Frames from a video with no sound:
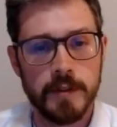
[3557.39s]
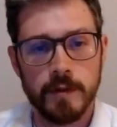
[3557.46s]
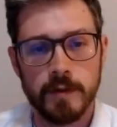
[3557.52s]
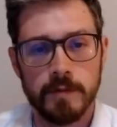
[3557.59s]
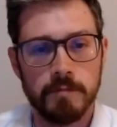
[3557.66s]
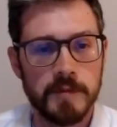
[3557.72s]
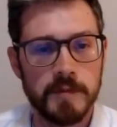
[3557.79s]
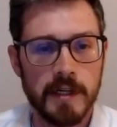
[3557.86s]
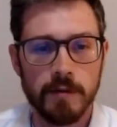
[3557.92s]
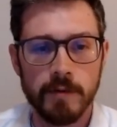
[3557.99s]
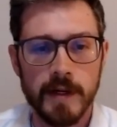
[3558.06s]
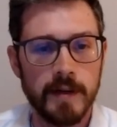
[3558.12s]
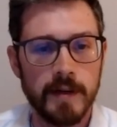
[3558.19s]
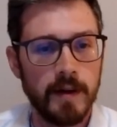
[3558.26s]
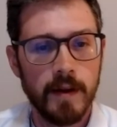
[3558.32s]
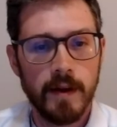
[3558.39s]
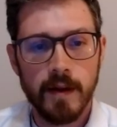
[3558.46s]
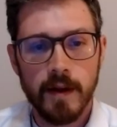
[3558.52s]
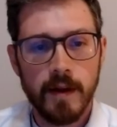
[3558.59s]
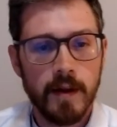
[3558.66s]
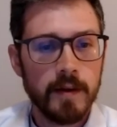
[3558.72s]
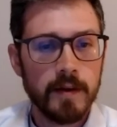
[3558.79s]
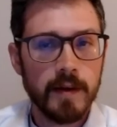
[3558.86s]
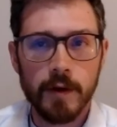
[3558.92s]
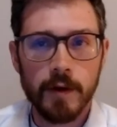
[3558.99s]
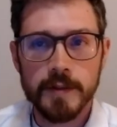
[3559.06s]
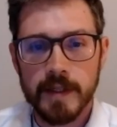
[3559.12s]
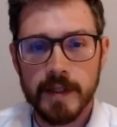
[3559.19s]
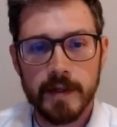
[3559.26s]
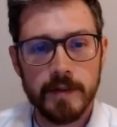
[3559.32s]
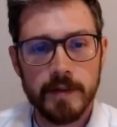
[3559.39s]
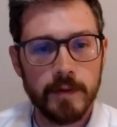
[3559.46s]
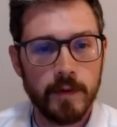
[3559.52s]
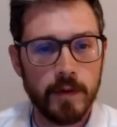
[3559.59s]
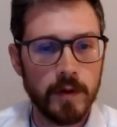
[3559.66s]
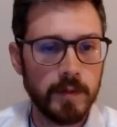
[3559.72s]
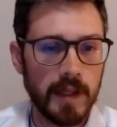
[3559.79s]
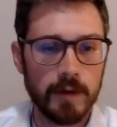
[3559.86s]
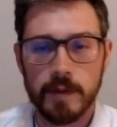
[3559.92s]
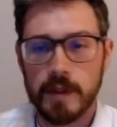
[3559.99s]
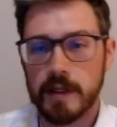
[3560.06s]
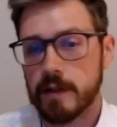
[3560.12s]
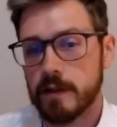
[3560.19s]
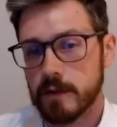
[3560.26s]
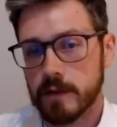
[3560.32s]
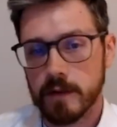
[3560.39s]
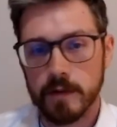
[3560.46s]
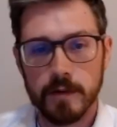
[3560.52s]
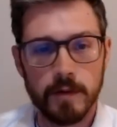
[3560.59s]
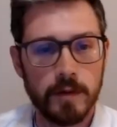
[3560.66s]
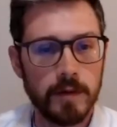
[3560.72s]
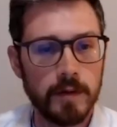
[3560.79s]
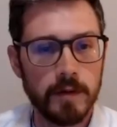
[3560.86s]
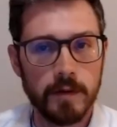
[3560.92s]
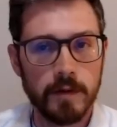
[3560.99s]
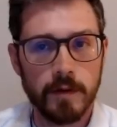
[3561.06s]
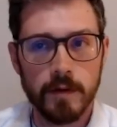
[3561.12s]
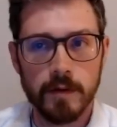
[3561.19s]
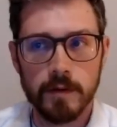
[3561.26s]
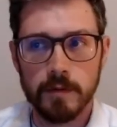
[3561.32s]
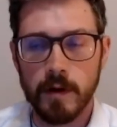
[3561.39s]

So you can generate Gaussian or Blackman or, or, or